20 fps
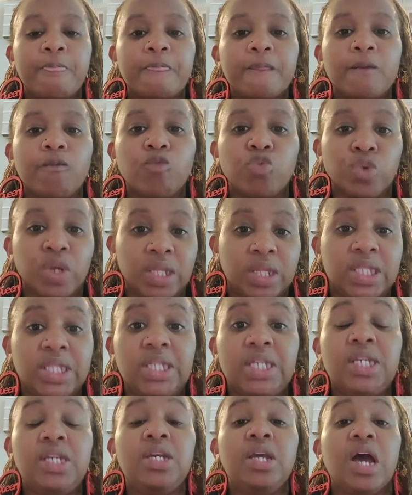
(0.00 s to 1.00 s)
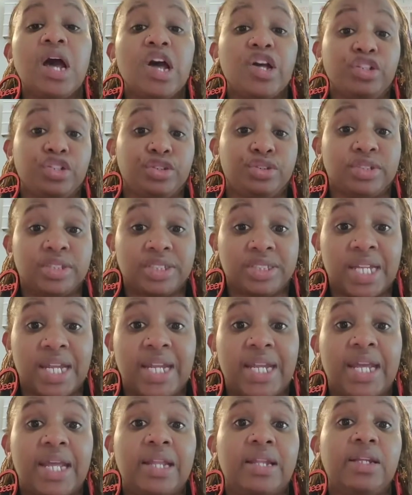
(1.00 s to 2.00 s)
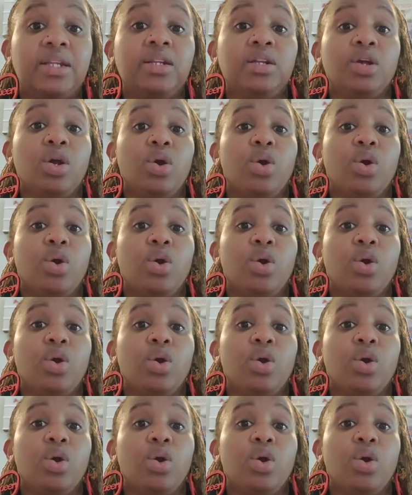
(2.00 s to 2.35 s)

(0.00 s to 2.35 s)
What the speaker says: really understand